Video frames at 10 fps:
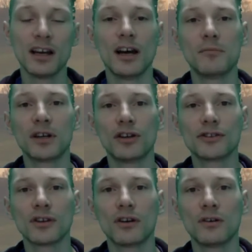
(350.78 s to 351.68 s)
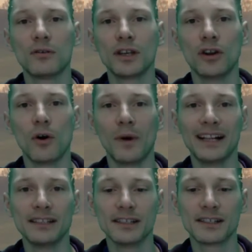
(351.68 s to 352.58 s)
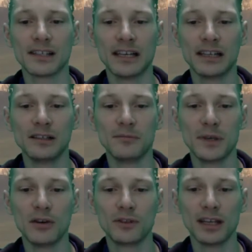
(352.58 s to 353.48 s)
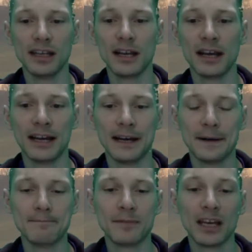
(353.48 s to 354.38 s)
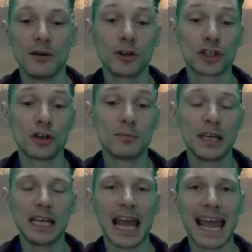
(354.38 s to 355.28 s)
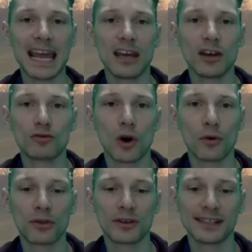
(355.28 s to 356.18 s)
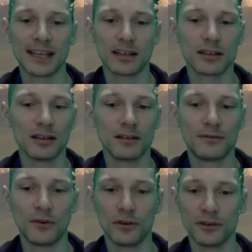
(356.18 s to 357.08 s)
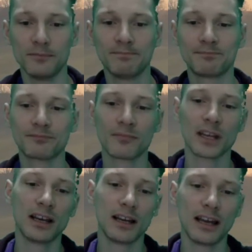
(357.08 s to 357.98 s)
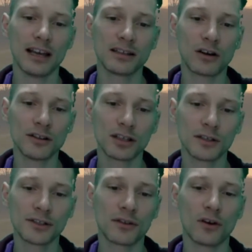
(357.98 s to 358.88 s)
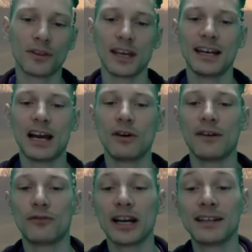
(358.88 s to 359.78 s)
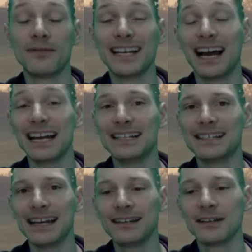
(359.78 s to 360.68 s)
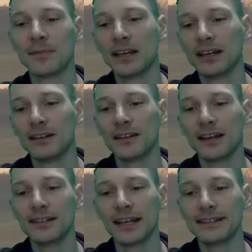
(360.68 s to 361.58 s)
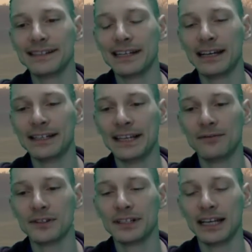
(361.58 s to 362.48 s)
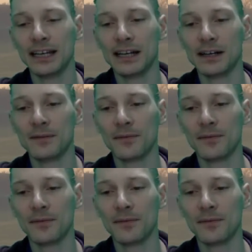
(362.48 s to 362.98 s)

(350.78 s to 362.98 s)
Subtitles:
but also, wellness and beauty, which could be a growth sector for them. As a consequence, though, they now have relatively high debt. Their debt level in